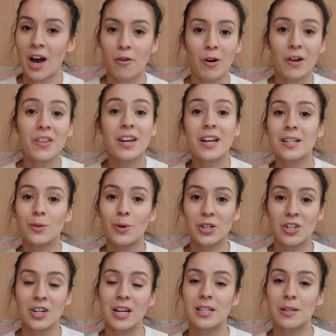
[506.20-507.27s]
Right, the next
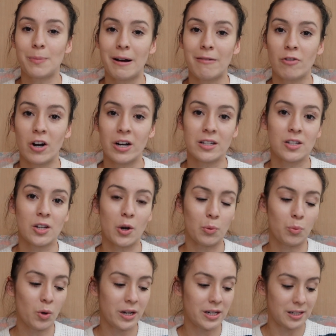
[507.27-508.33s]
question is about rides. So
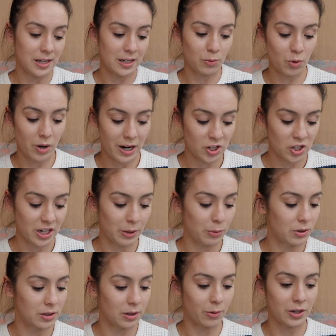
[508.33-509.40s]
what is it? What actually
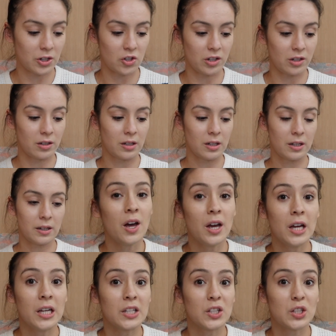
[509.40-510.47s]
was the question?
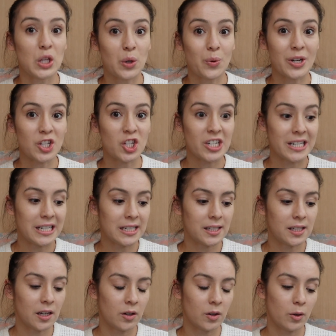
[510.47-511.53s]
So the question
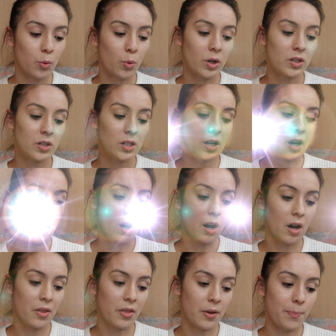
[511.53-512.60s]
is, what
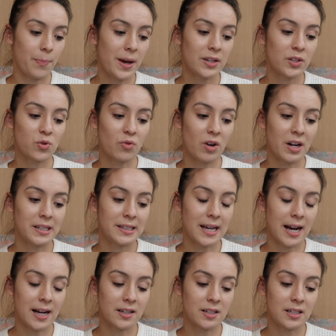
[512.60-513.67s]
are the best rides
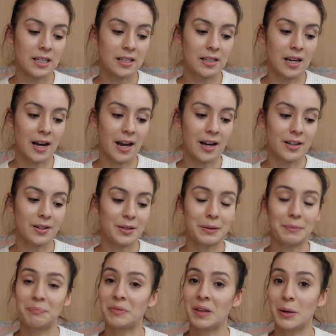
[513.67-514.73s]
at Disneyland?
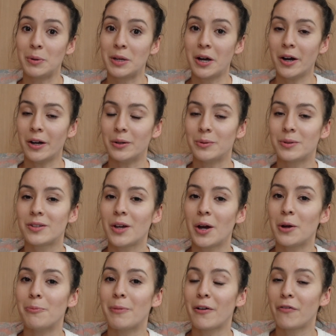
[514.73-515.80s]
Here we go. So
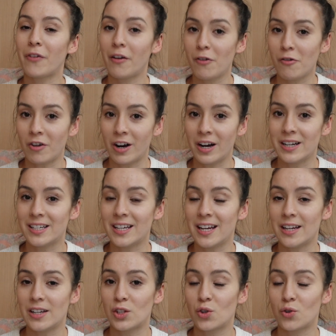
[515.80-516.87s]
my favorite ride
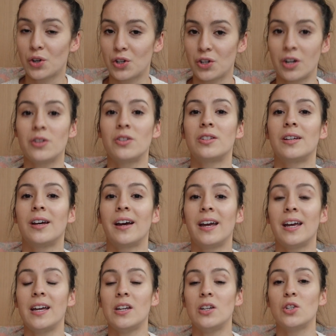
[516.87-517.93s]
is Crush Coaster
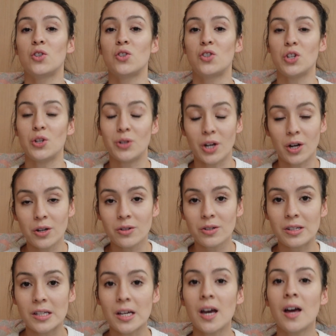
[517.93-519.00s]
in Studios.